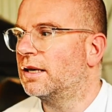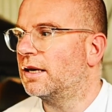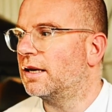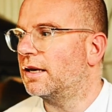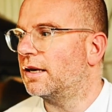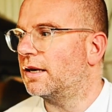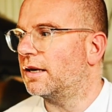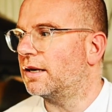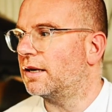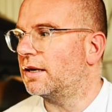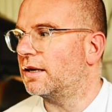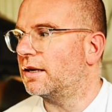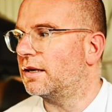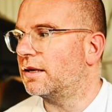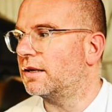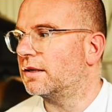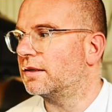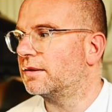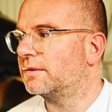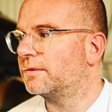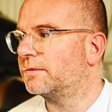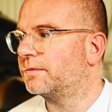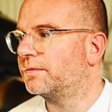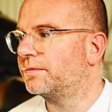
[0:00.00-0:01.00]
Uh,
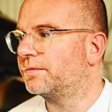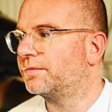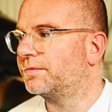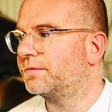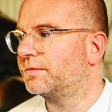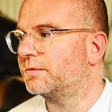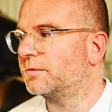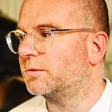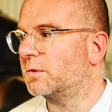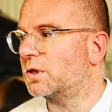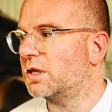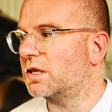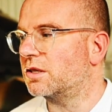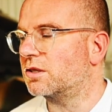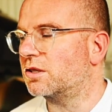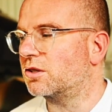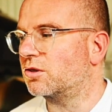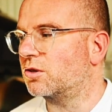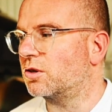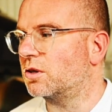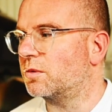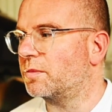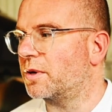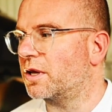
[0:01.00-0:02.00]

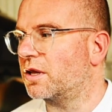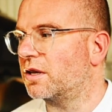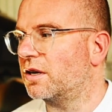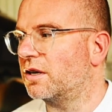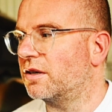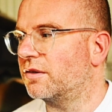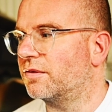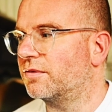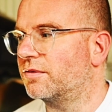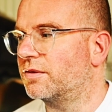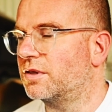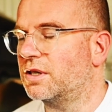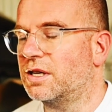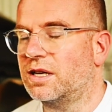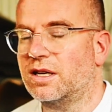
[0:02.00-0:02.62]
good about the lift?